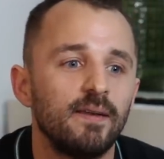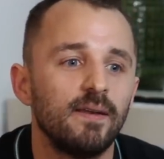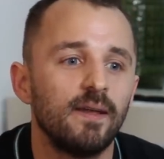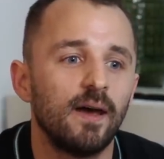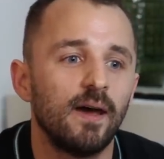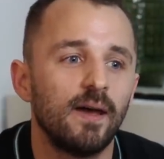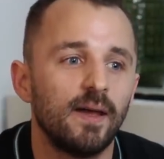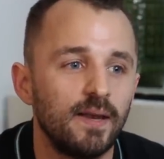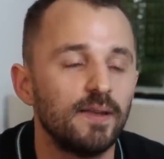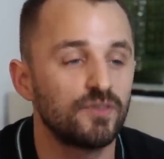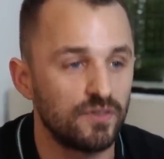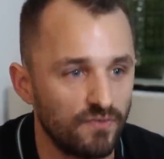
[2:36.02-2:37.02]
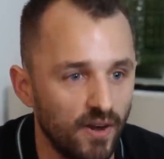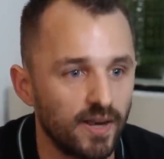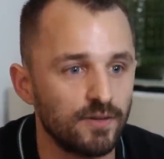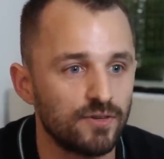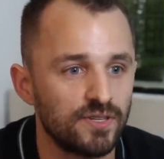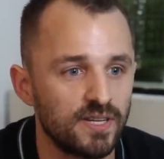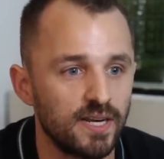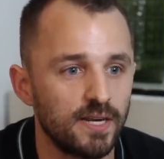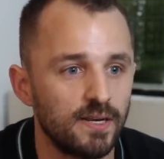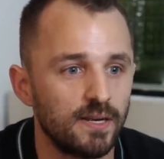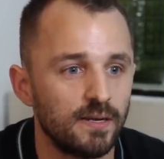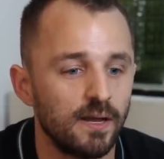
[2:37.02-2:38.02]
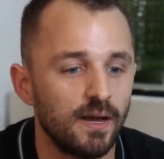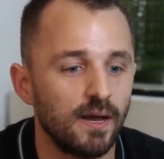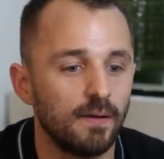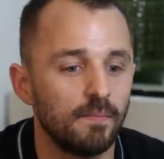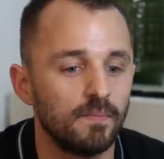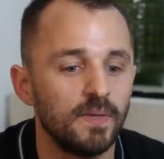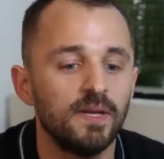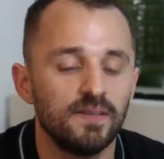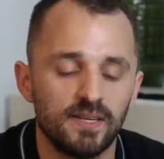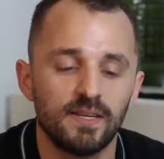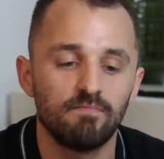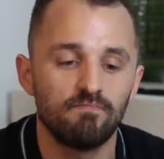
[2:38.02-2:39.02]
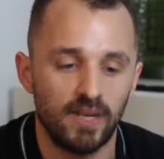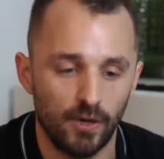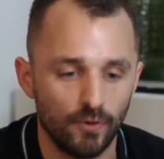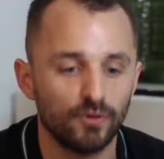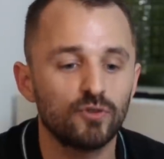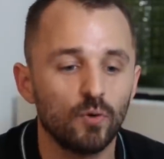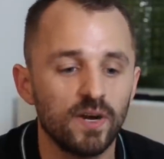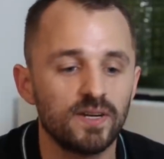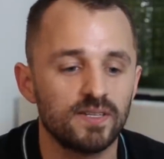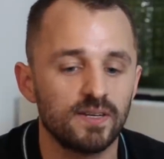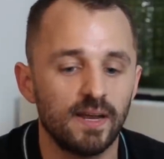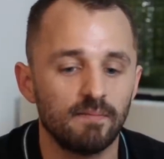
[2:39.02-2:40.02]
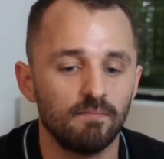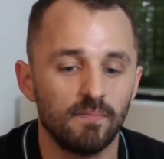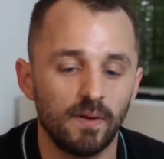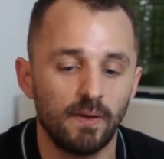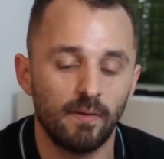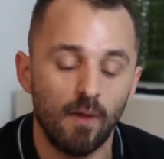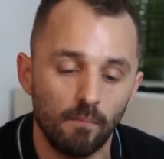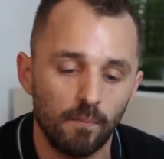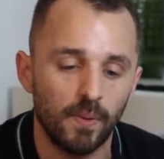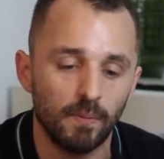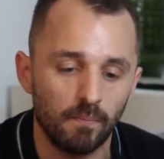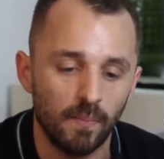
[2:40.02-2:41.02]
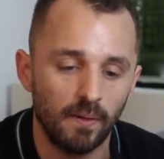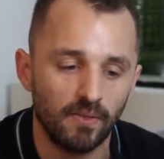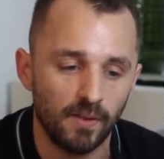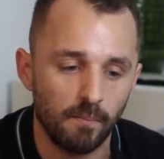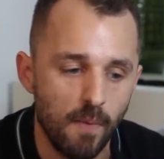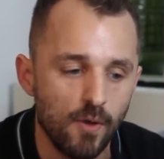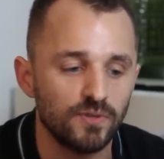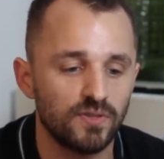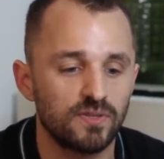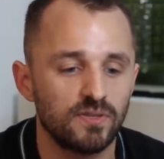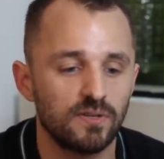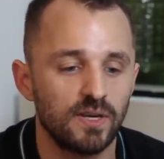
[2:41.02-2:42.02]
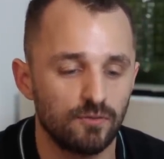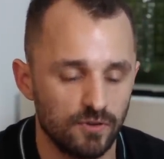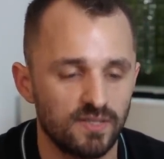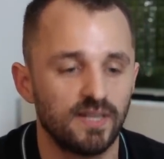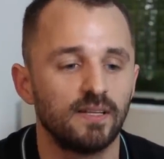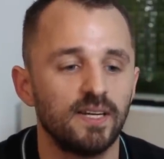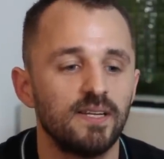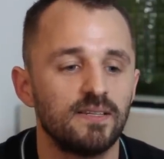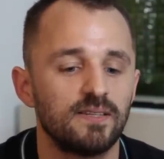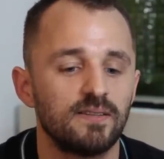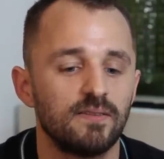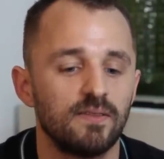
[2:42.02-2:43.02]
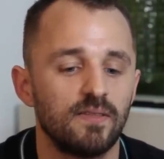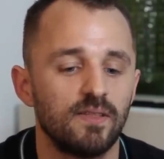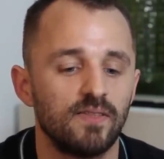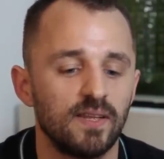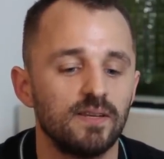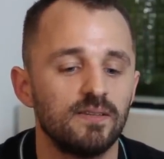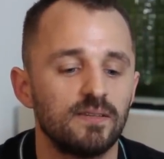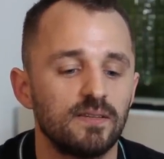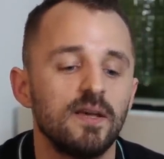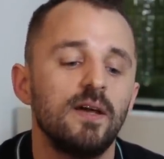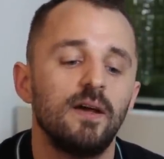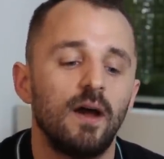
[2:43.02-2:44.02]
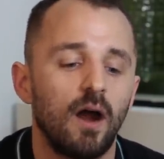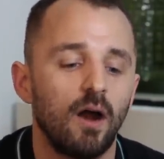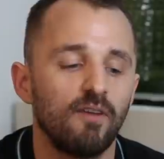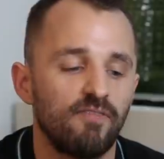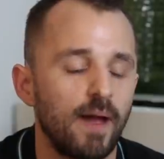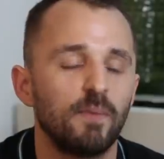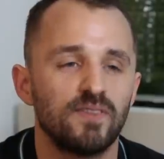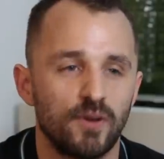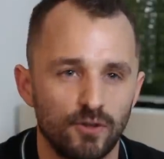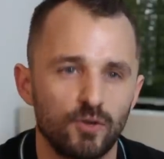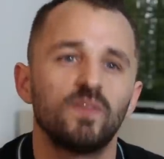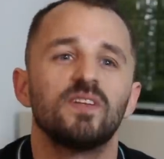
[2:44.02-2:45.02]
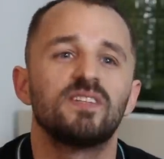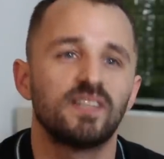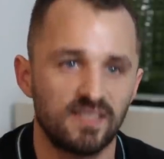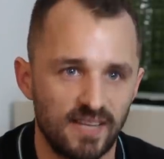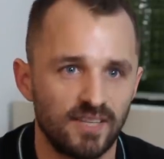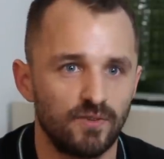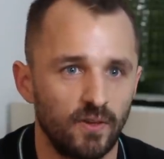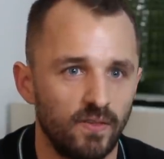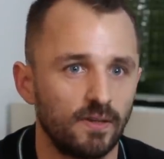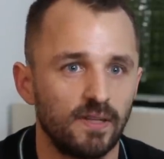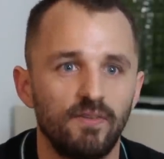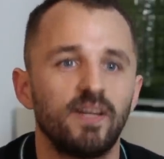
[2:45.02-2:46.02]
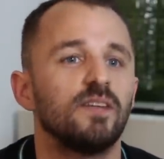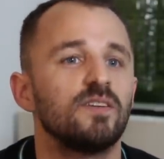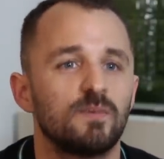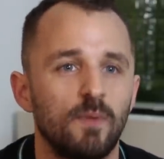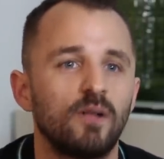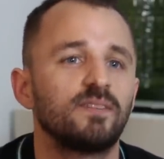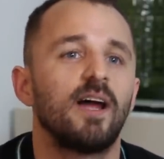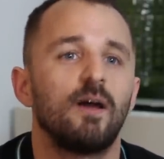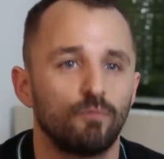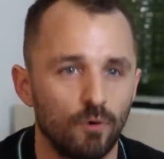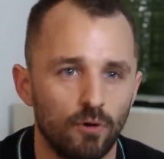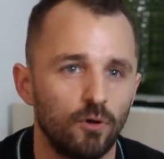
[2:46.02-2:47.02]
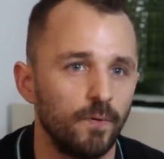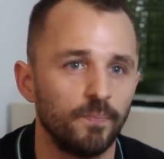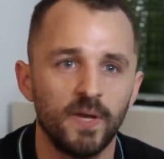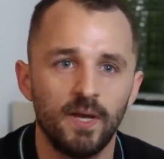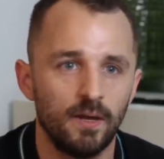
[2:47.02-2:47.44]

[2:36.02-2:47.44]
and it's just very interesting to hear their stories. But I think most interestingly, it's that these are families that are doing this successfully. They're living in small town, rural